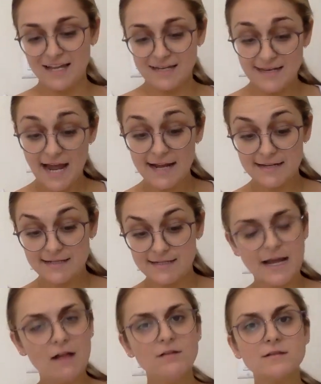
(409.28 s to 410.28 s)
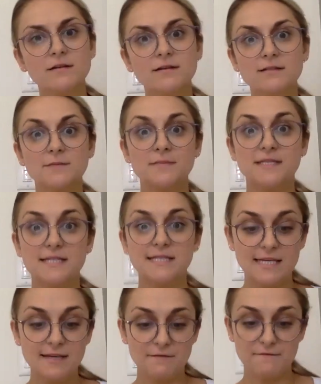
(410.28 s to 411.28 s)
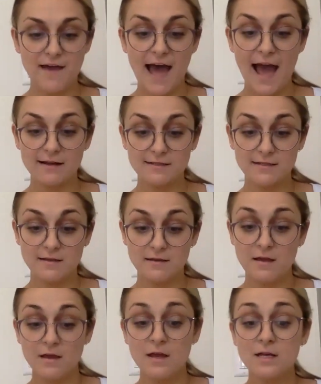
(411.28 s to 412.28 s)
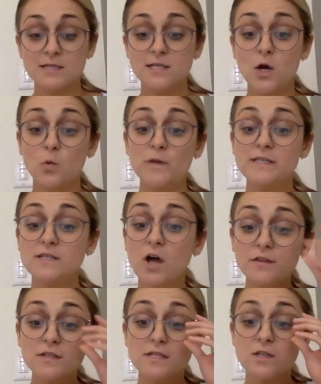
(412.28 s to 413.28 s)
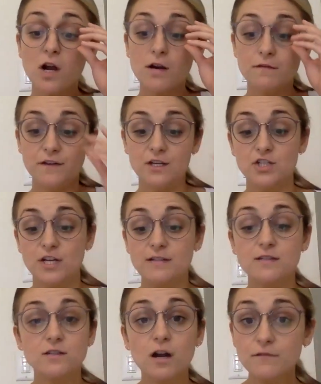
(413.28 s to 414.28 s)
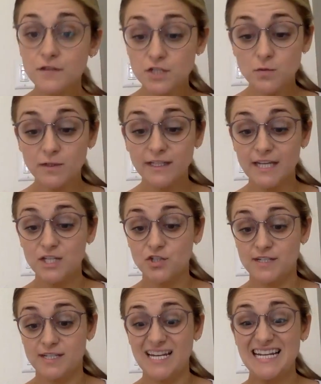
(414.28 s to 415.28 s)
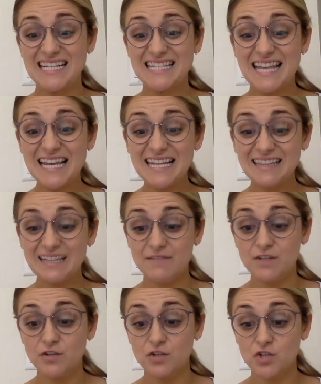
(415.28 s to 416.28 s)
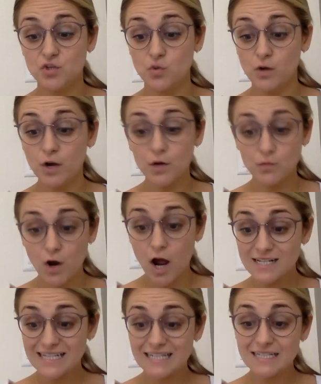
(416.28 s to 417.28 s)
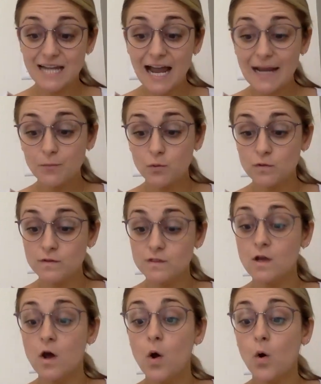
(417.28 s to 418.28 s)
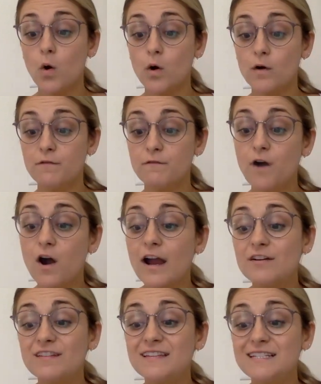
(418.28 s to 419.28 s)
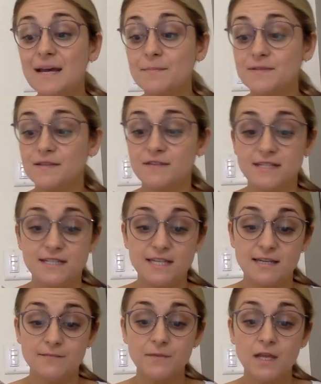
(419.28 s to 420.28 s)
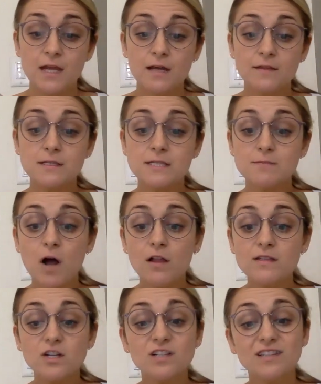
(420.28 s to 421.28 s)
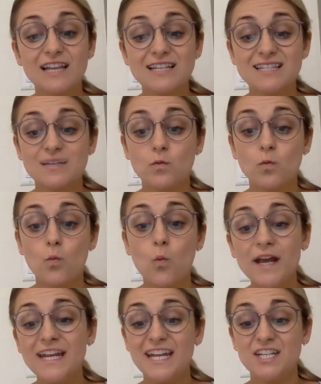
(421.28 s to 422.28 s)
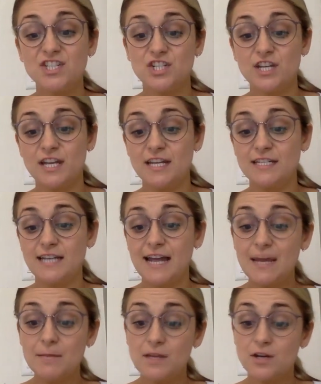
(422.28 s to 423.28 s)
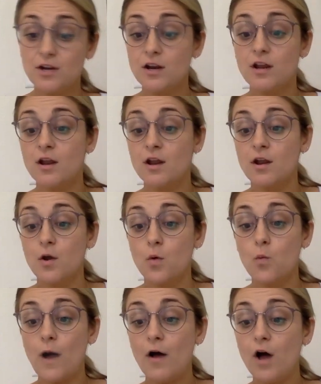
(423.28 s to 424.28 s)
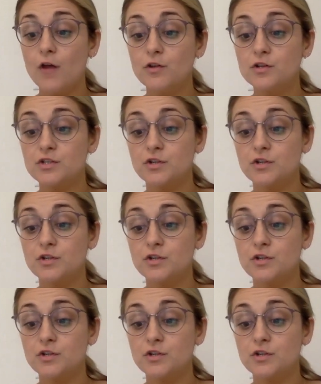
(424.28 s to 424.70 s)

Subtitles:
Nice. Now let's look at some sea facts. So we saw the starfish, and starfish are really interesting because they can live near the shore on rocks and in tide pools or far out in the depths of the sea. The smallest are less than 1 inch in diameter, while others